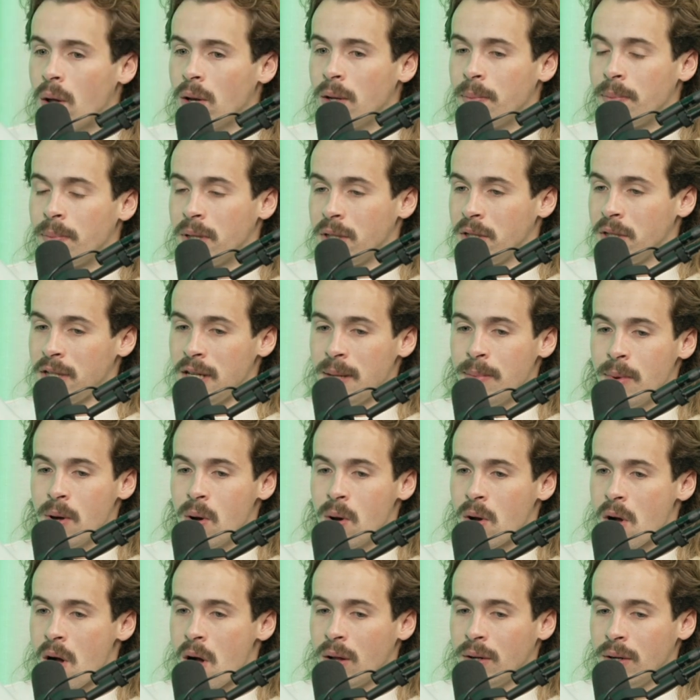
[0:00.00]
placebo,
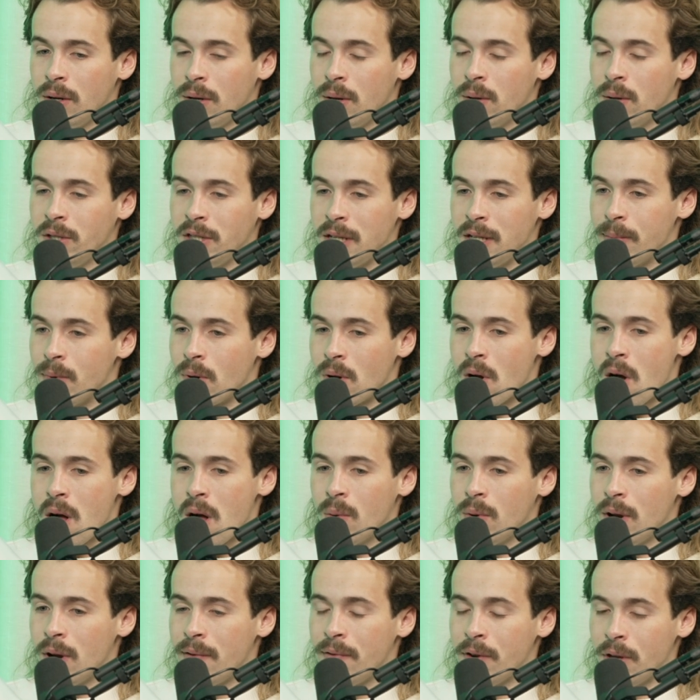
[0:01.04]
call it a nocebo, call it
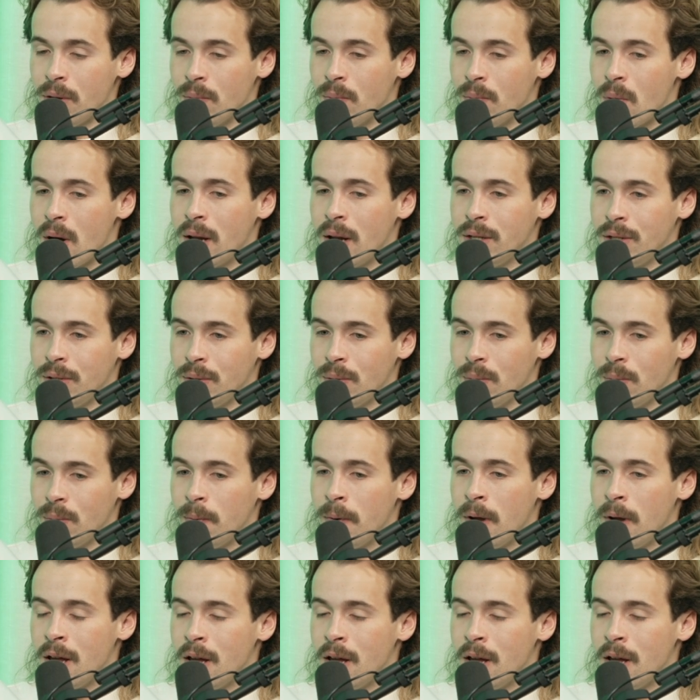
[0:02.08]
whatever you want to.